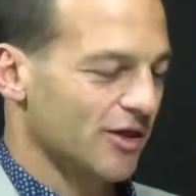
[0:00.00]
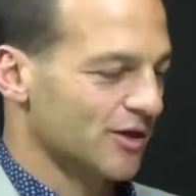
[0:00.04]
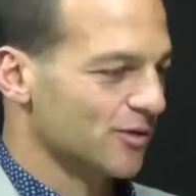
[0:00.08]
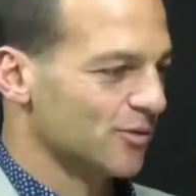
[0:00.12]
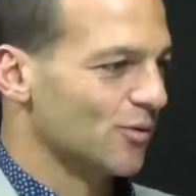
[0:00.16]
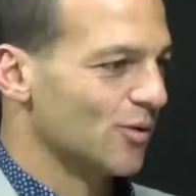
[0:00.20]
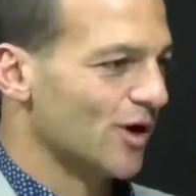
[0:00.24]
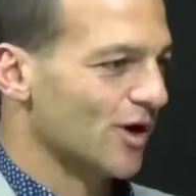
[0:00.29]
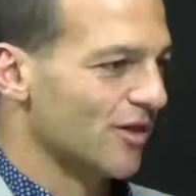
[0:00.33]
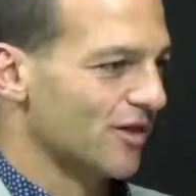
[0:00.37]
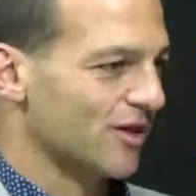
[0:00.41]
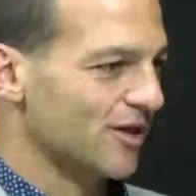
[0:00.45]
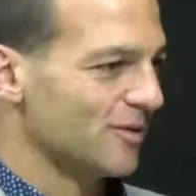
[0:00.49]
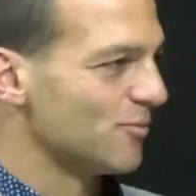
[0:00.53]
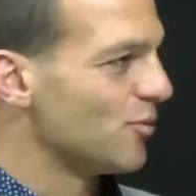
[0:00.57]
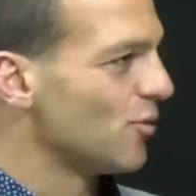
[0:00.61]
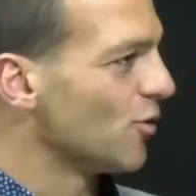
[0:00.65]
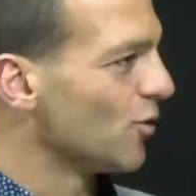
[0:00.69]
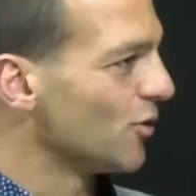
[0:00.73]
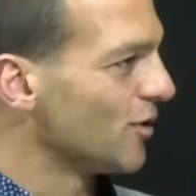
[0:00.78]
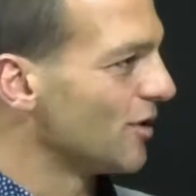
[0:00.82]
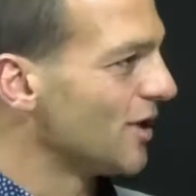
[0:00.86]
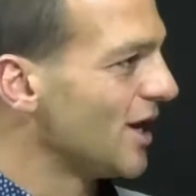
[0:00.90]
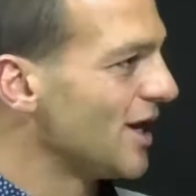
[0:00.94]
think one of the
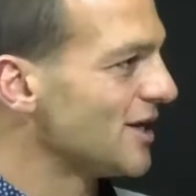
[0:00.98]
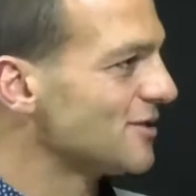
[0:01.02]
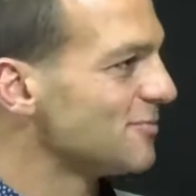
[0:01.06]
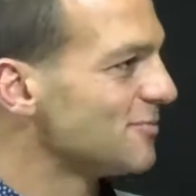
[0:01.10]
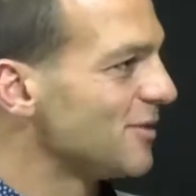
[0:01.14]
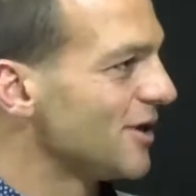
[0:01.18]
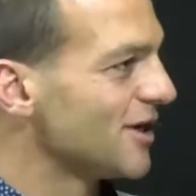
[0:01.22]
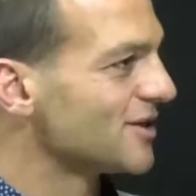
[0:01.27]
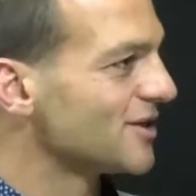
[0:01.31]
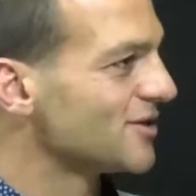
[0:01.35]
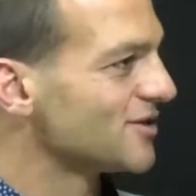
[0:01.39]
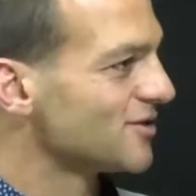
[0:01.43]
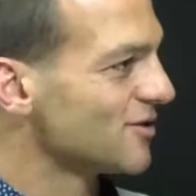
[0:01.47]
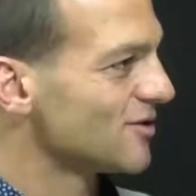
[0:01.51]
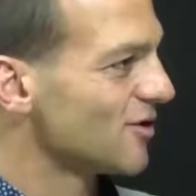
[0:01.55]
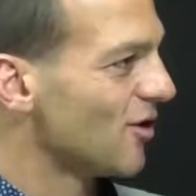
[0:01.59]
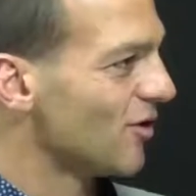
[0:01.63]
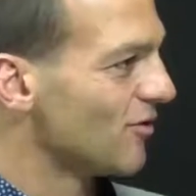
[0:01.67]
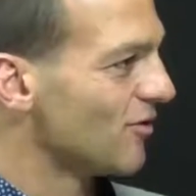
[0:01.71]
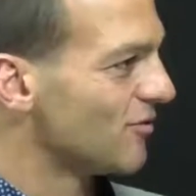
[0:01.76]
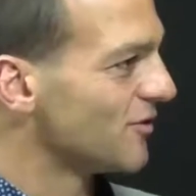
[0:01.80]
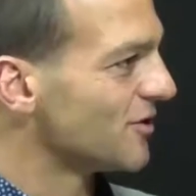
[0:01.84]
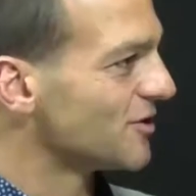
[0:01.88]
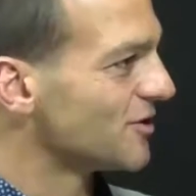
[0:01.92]
important aspects
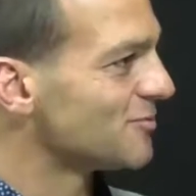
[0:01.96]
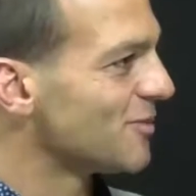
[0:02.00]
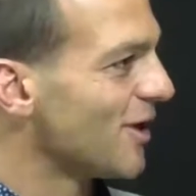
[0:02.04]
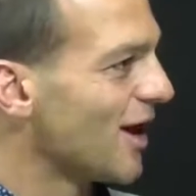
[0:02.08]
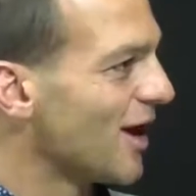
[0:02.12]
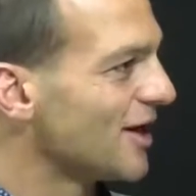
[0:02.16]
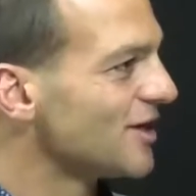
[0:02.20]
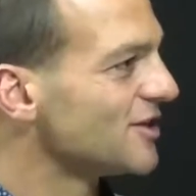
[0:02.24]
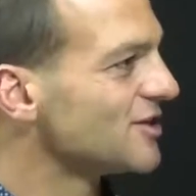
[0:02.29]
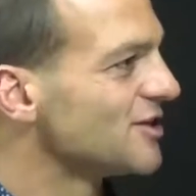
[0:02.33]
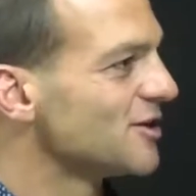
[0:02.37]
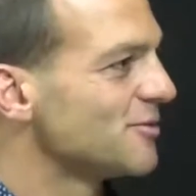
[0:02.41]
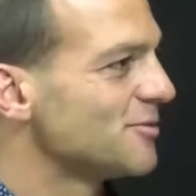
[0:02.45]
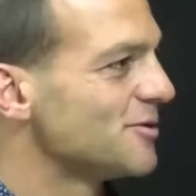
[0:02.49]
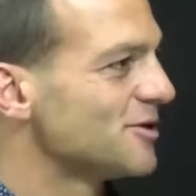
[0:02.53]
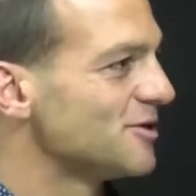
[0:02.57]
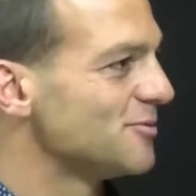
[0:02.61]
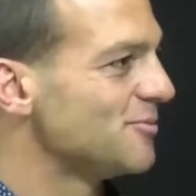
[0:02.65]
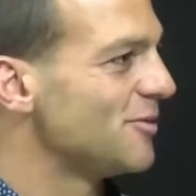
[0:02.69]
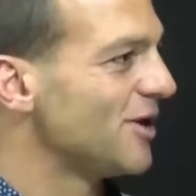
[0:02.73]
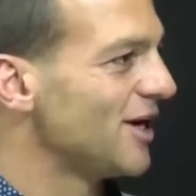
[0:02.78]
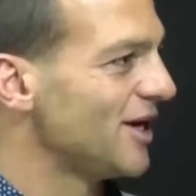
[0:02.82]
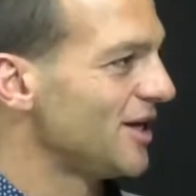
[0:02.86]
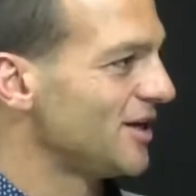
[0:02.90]
of this partnership
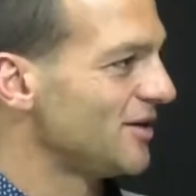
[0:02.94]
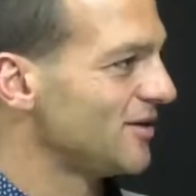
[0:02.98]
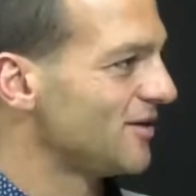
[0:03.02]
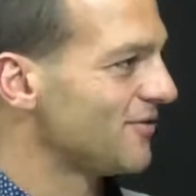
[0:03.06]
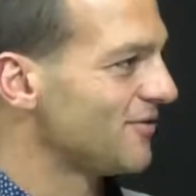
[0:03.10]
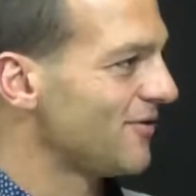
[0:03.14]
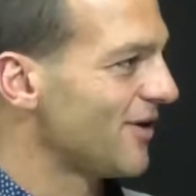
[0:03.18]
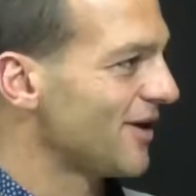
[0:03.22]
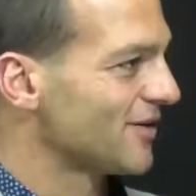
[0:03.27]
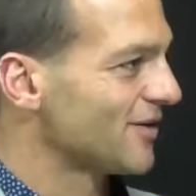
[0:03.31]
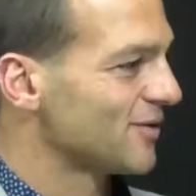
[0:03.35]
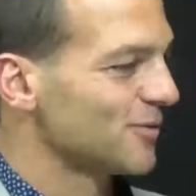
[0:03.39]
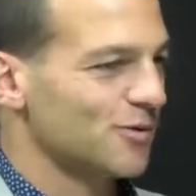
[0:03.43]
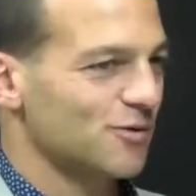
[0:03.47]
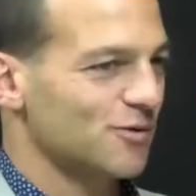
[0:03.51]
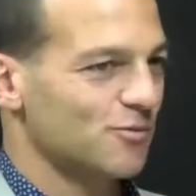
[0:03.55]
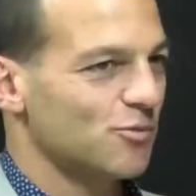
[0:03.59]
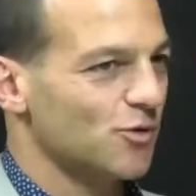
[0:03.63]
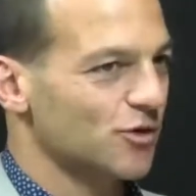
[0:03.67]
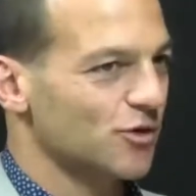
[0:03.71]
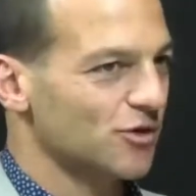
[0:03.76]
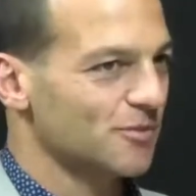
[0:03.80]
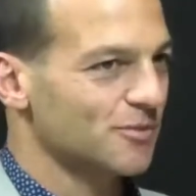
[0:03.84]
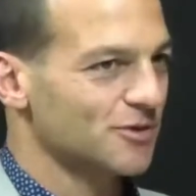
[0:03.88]
has been the fact that
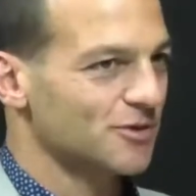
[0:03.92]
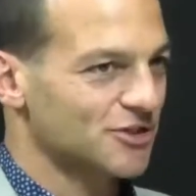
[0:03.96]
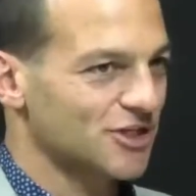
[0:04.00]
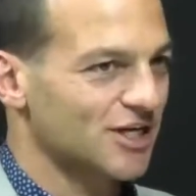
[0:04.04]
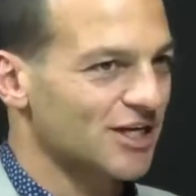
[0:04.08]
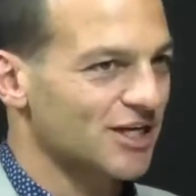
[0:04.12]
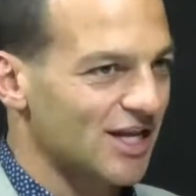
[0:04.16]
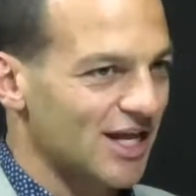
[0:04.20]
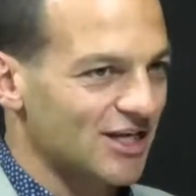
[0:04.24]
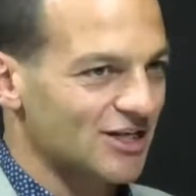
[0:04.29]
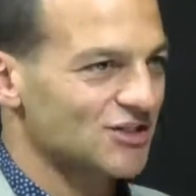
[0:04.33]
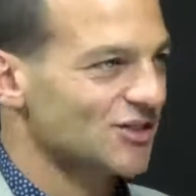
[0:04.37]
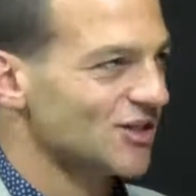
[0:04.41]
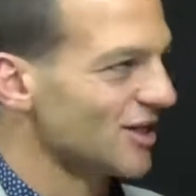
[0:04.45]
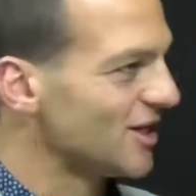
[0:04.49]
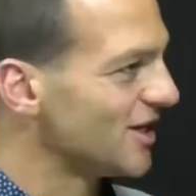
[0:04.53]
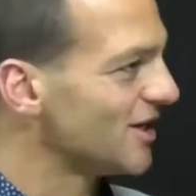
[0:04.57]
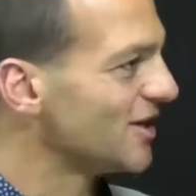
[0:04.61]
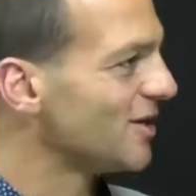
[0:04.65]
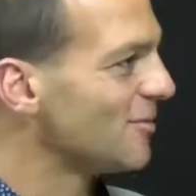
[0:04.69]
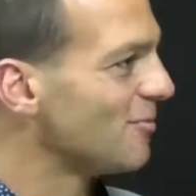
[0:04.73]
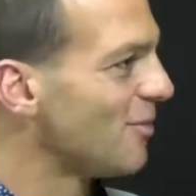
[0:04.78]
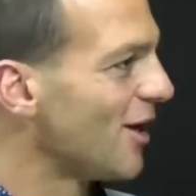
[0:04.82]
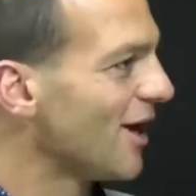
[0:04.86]
we've put the machine
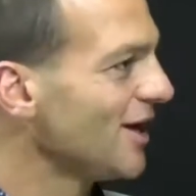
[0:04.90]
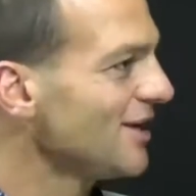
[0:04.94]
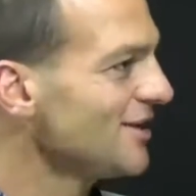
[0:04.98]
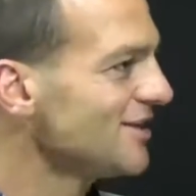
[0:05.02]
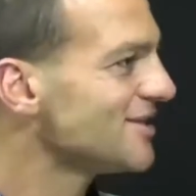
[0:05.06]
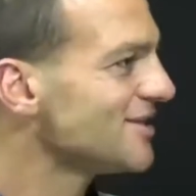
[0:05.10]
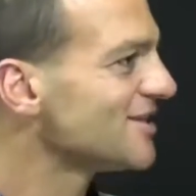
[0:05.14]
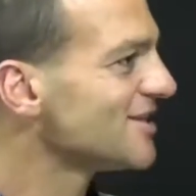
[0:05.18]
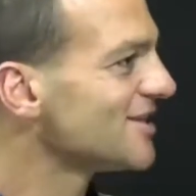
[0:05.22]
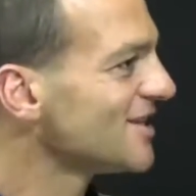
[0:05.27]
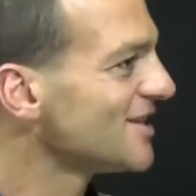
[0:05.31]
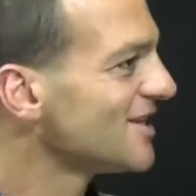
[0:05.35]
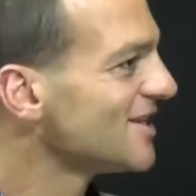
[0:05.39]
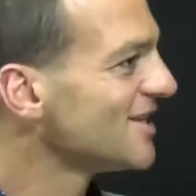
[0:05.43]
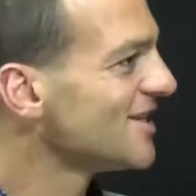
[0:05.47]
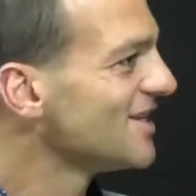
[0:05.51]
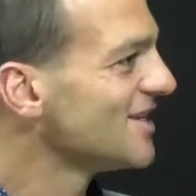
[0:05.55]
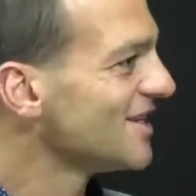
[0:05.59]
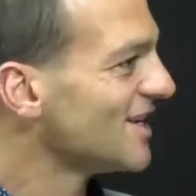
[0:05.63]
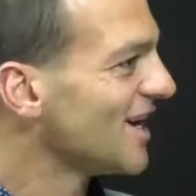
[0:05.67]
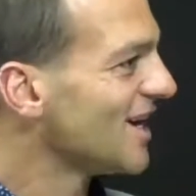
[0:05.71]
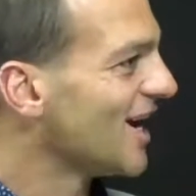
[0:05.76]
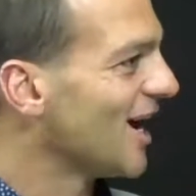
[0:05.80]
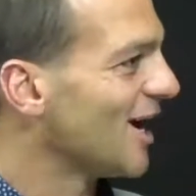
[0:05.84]
actually in the base,
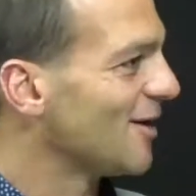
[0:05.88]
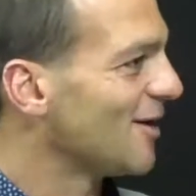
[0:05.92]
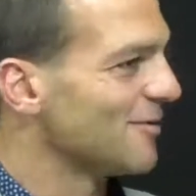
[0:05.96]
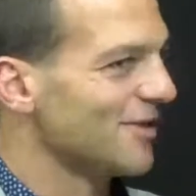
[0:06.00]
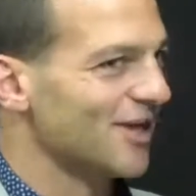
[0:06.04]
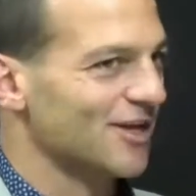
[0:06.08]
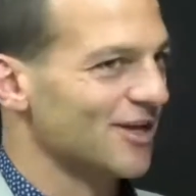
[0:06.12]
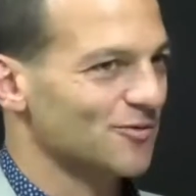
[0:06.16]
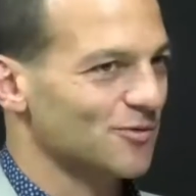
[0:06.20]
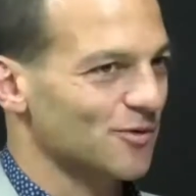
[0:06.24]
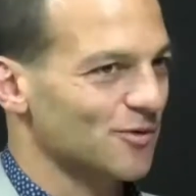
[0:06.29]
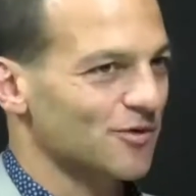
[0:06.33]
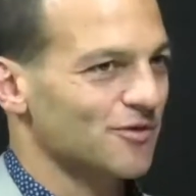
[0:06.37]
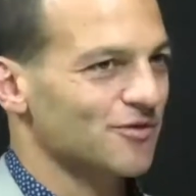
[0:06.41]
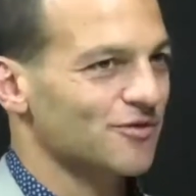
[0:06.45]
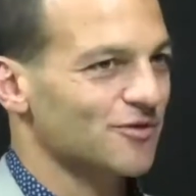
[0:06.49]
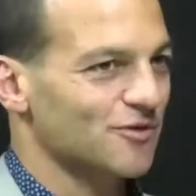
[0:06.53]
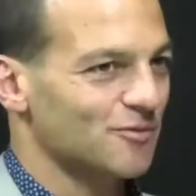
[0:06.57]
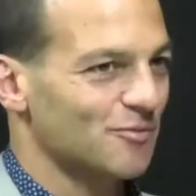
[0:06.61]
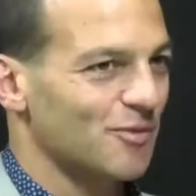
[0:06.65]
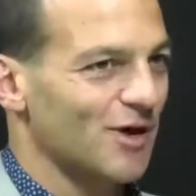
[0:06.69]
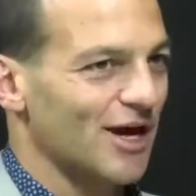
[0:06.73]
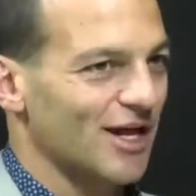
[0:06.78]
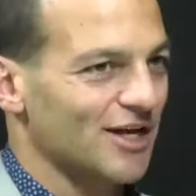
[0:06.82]
and that's what the
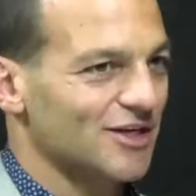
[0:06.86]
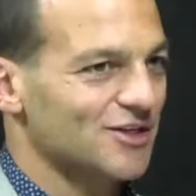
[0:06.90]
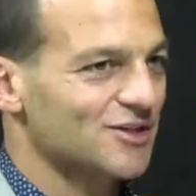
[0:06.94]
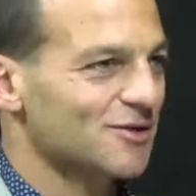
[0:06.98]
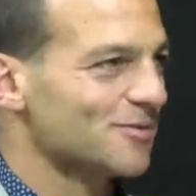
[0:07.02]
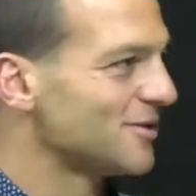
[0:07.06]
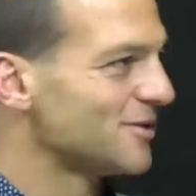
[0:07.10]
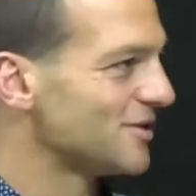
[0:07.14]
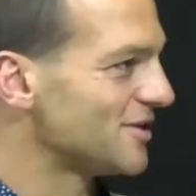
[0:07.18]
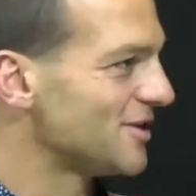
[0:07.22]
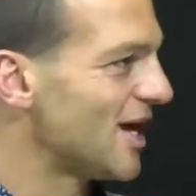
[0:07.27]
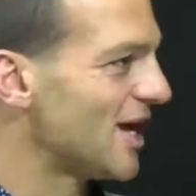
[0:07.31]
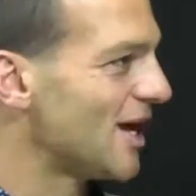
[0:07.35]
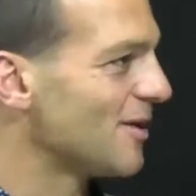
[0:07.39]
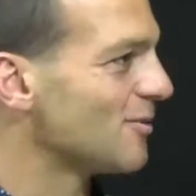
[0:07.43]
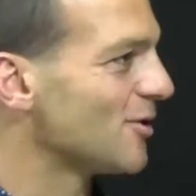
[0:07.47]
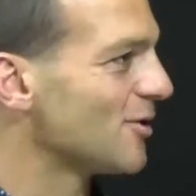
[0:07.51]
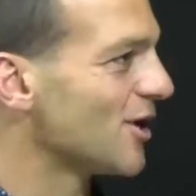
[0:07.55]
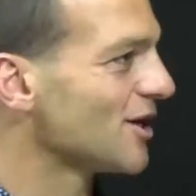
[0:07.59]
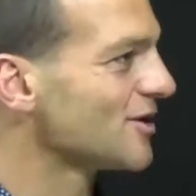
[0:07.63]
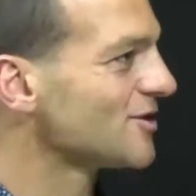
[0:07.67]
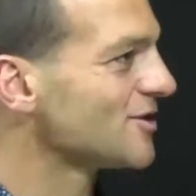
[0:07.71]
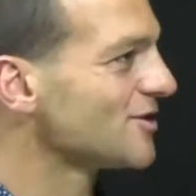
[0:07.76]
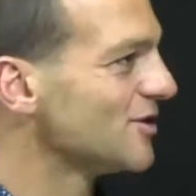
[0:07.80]
sort of partnership has
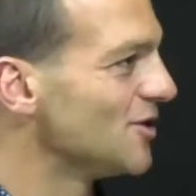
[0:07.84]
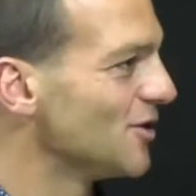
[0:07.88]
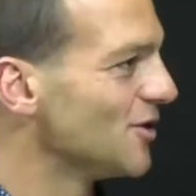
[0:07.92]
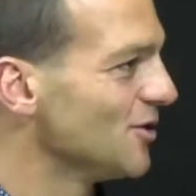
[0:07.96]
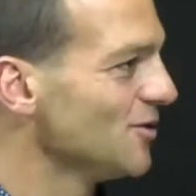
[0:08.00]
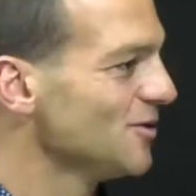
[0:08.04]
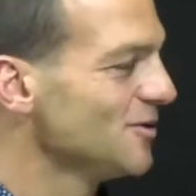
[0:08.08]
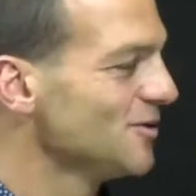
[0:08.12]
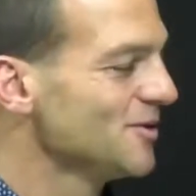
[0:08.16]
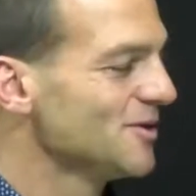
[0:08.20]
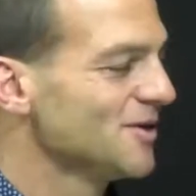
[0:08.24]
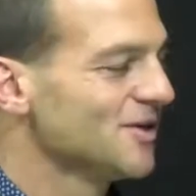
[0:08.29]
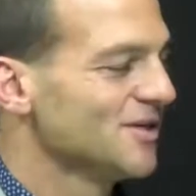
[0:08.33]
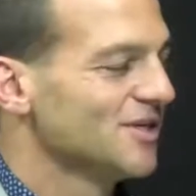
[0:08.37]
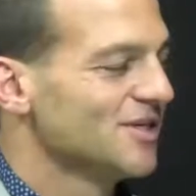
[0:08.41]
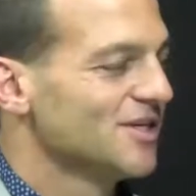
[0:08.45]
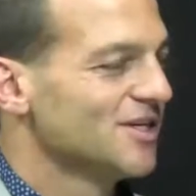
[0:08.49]
enabled us to do.